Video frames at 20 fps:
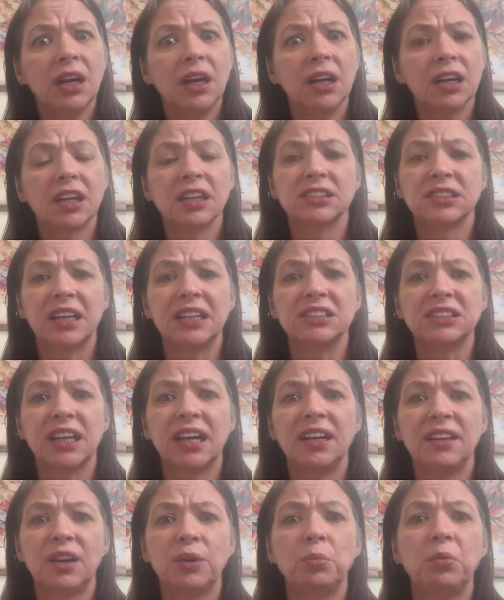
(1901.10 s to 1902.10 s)
Because they
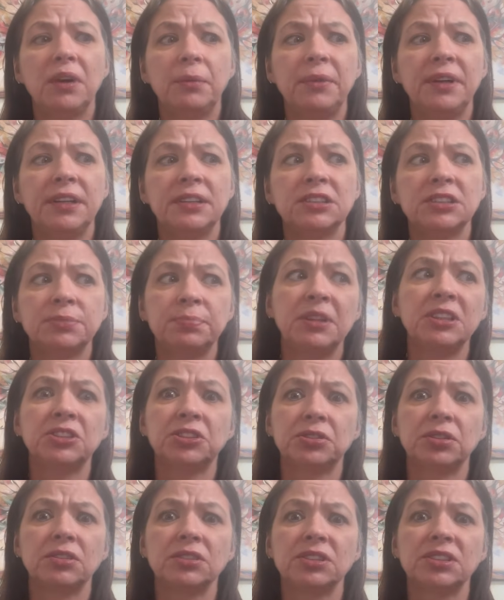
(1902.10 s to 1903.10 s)
say that women's
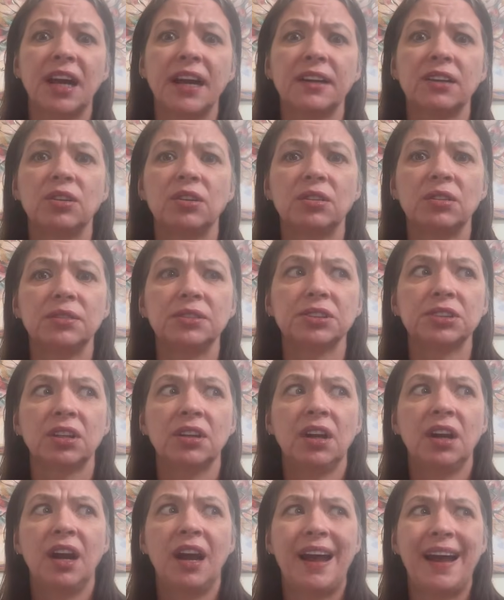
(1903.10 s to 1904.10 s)
menstrual cycles
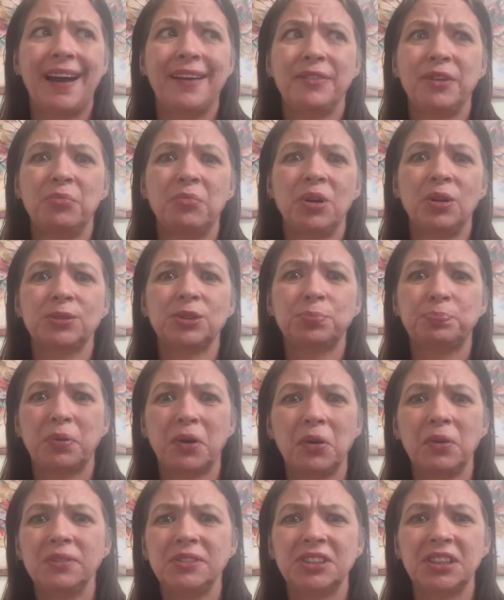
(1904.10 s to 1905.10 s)
have the most
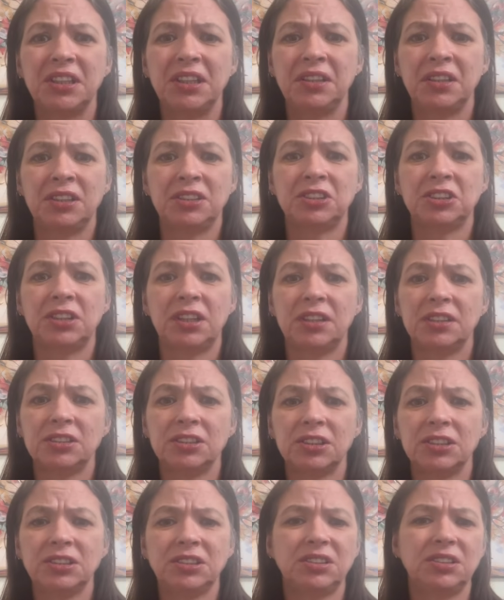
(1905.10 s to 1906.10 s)
protein and shit.
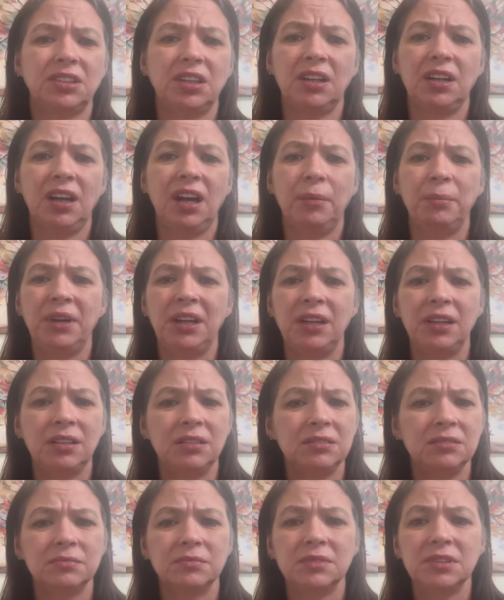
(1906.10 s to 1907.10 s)
Just, I
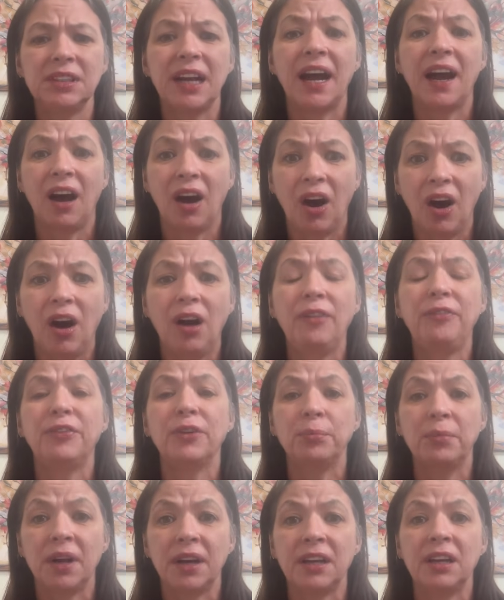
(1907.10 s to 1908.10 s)
mean, yeah, all
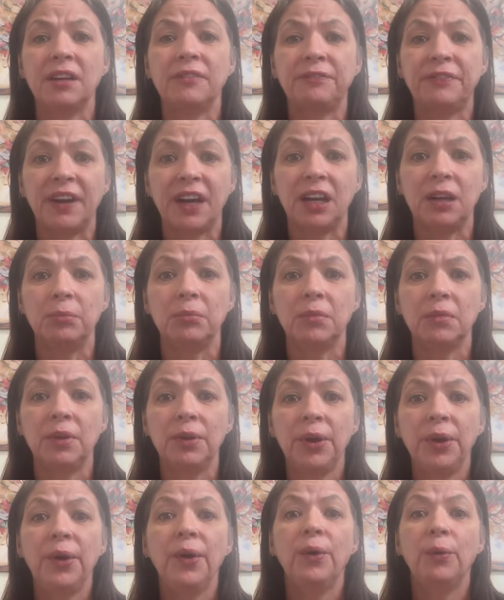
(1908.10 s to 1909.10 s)
for money and fame.
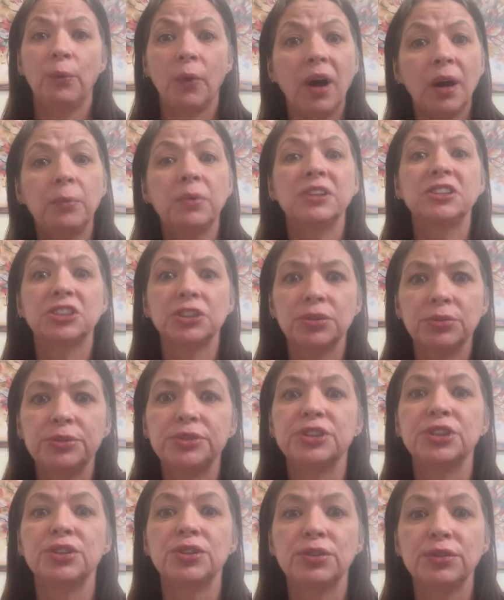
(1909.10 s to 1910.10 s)
What would you
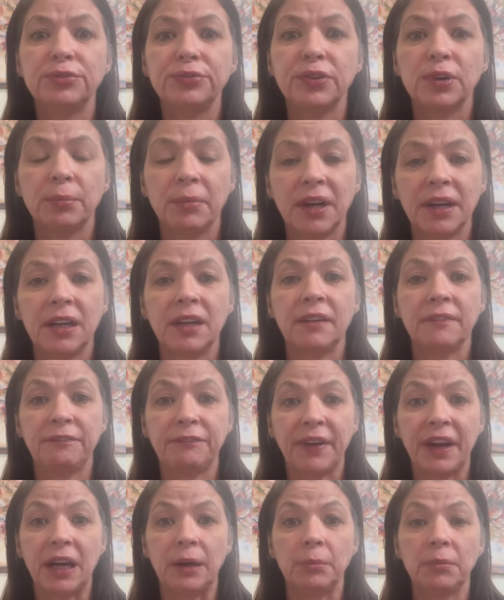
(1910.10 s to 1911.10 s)
do for money
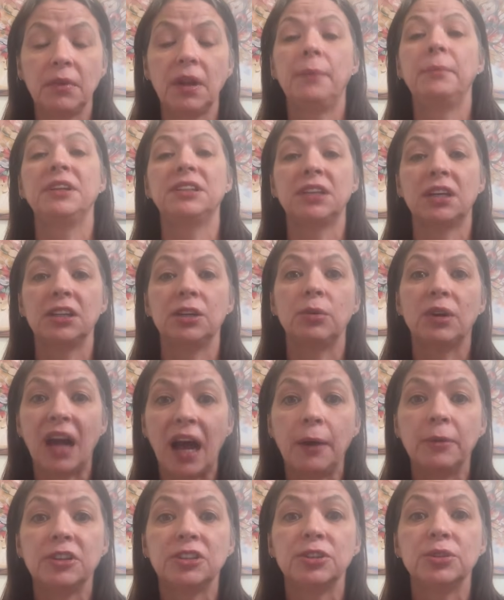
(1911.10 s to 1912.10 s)
and fame? Let me tell you what
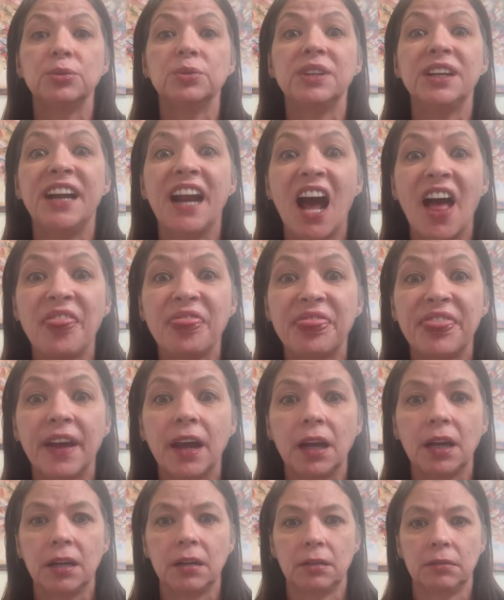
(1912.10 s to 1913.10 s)
I would do.
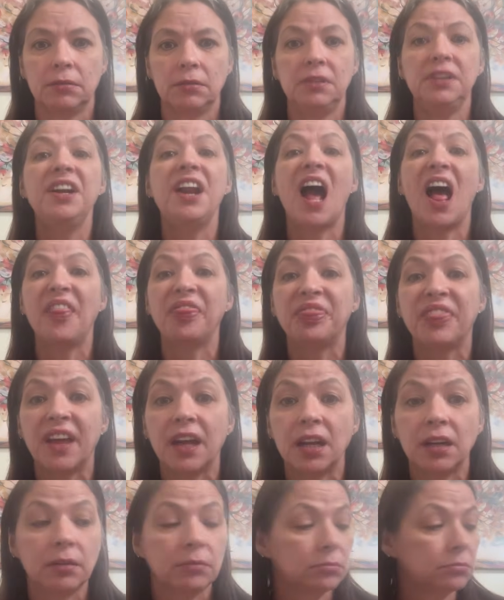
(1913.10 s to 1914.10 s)
Nothing.
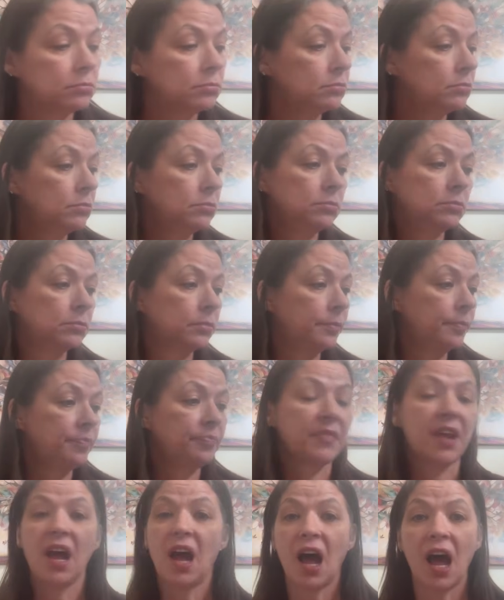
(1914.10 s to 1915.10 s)
Nothing. Mm-mm.
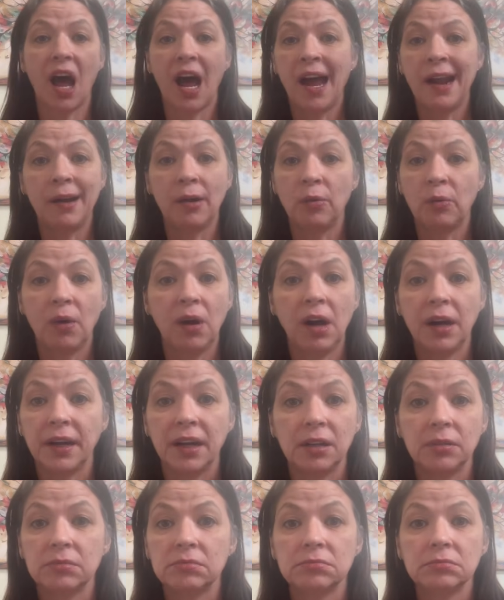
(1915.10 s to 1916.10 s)
I don't want it.